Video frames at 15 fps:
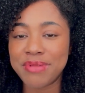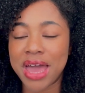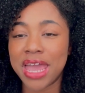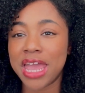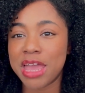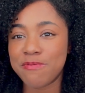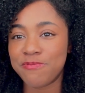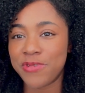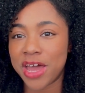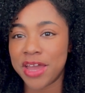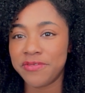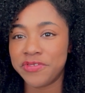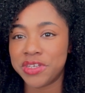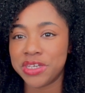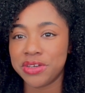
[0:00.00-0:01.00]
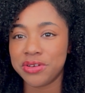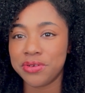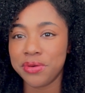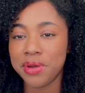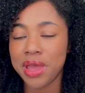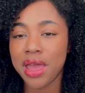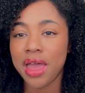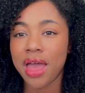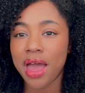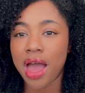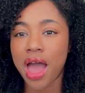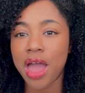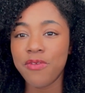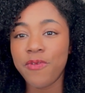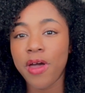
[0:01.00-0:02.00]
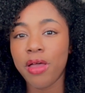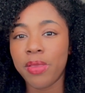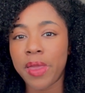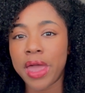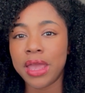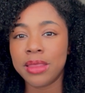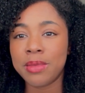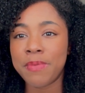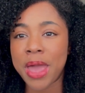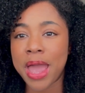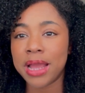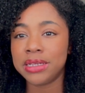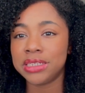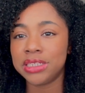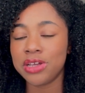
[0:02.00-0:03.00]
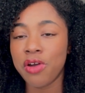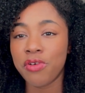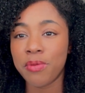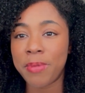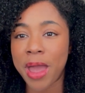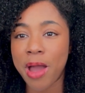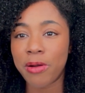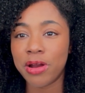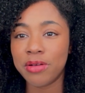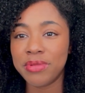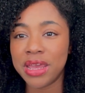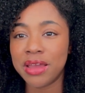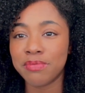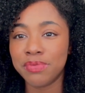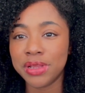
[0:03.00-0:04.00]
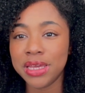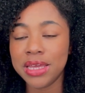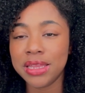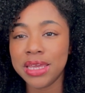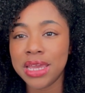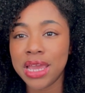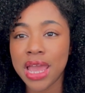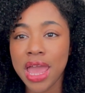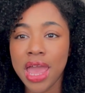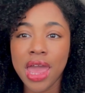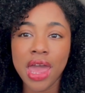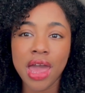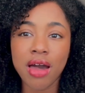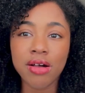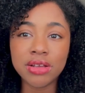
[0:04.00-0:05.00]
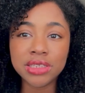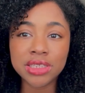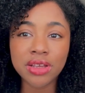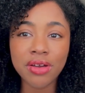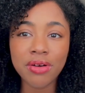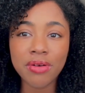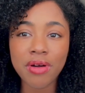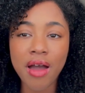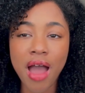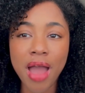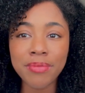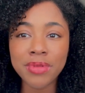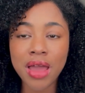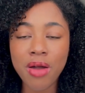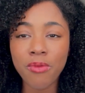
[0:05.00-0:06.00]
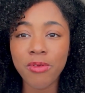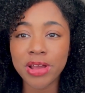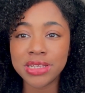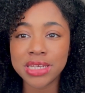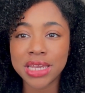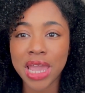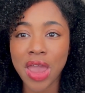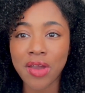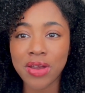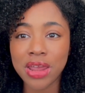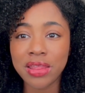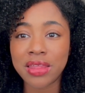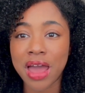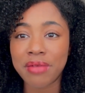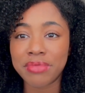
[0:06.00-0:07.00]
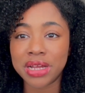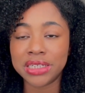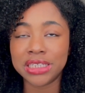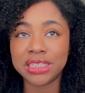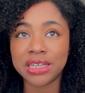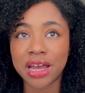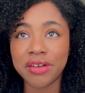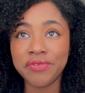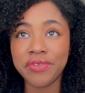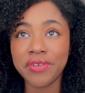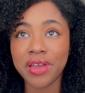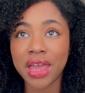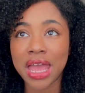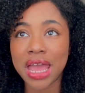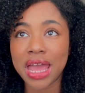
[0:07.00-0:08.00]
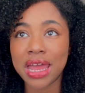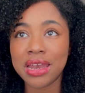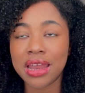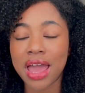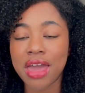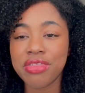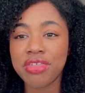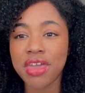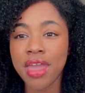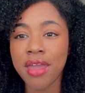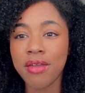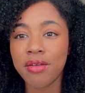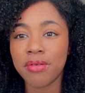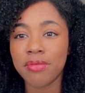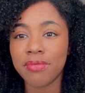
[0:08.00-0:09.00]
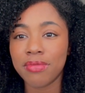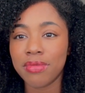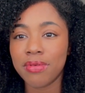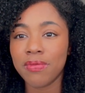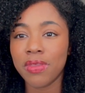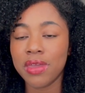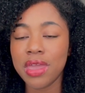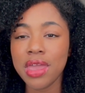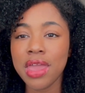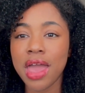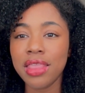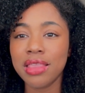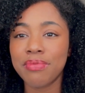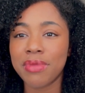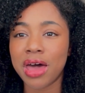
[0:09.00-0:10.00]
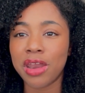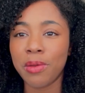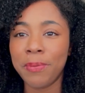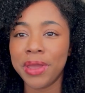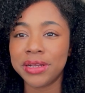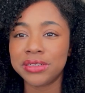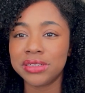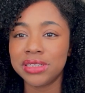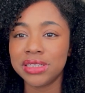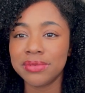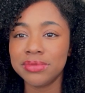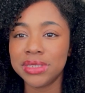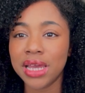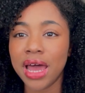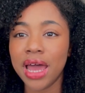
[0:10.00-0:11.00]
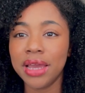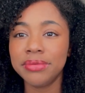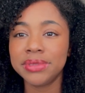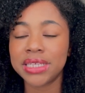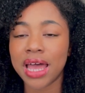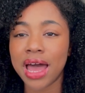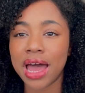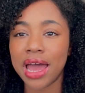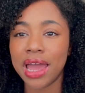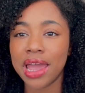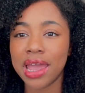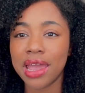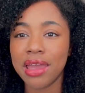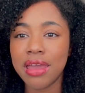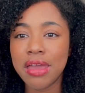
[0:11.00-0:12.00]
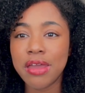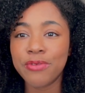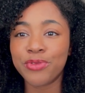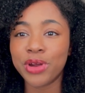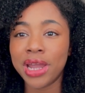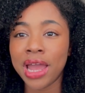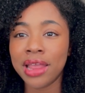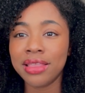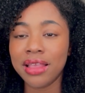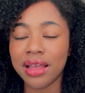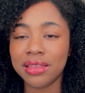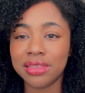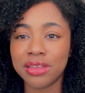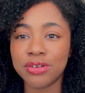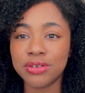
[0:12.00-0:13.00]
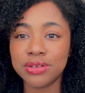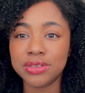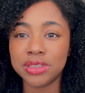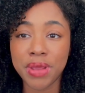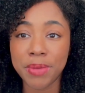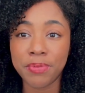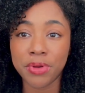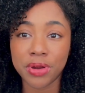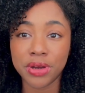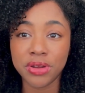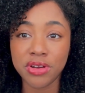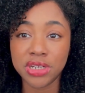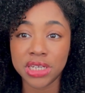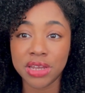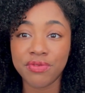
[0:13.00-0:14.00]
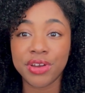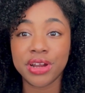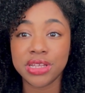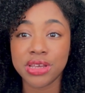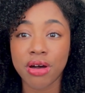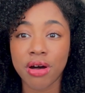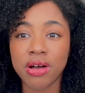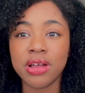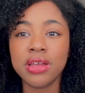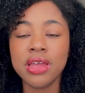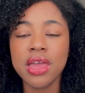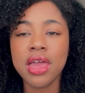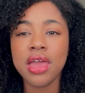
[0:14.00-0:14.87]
I am 5'2". I felt like the bag just overpowered me completely. Also, I'm not one to carry that much stuff, and I think looking at the model pictures sometimes I forget that those people are usually very tall.